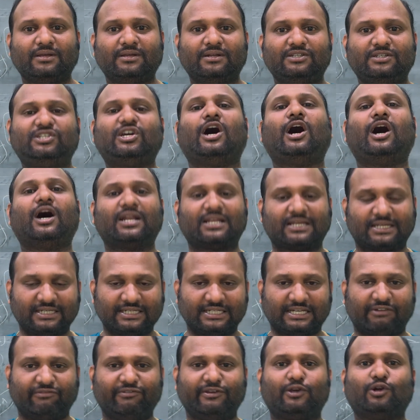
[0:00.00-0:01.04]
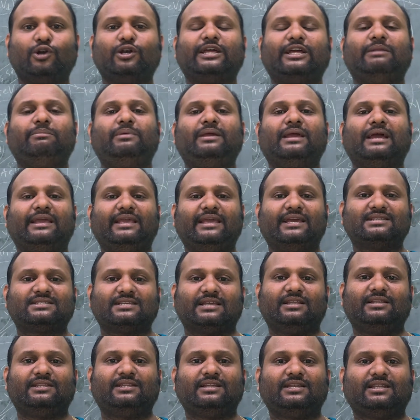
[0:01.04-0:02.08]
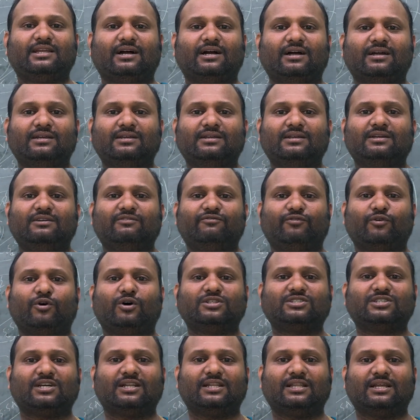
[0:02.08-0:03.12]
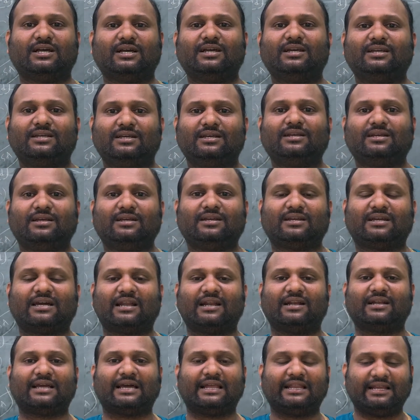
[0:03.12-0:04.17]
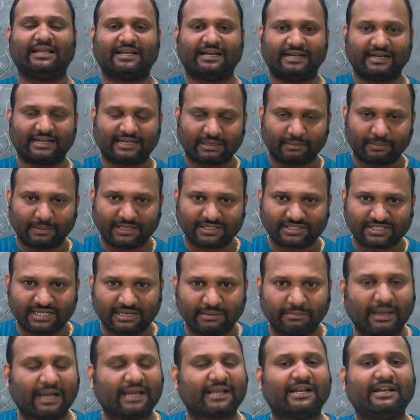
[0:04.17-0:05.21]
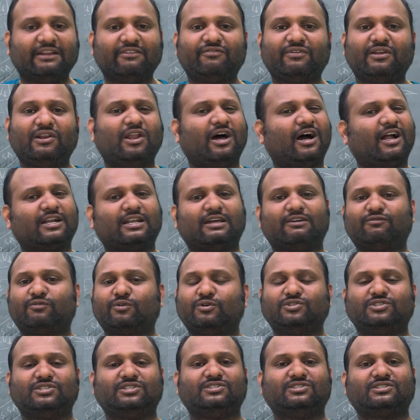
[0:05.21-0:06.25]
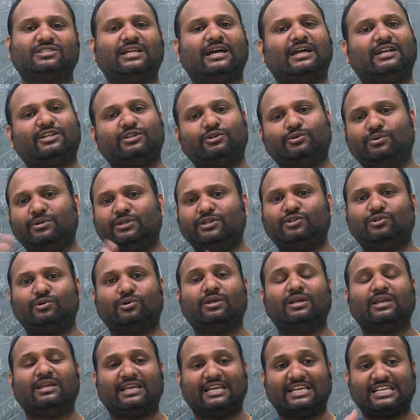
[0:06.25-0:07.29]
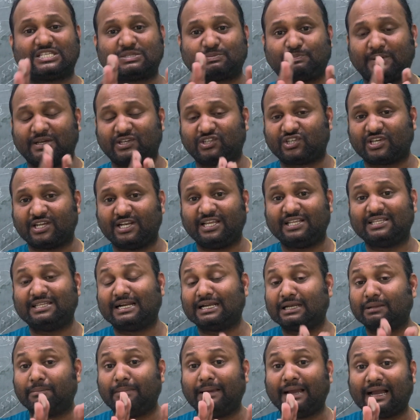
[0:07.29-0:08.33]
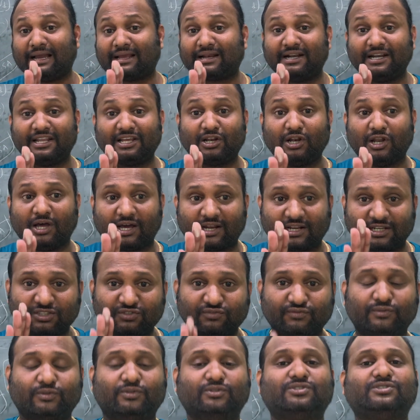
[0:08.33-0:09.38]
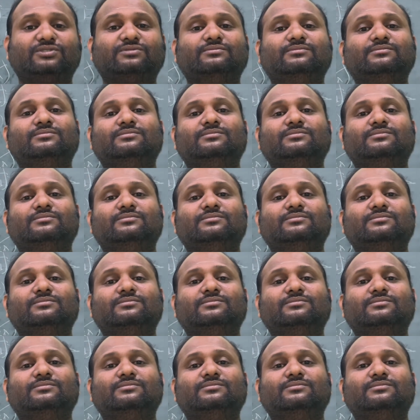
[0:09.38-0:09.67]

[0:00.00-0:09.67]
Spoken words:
torque, tau equal to NB sin theta, force on the current carrying conductor placed in a magnetic field, lot of questions that you need to, especially that magnetic Lorentz force.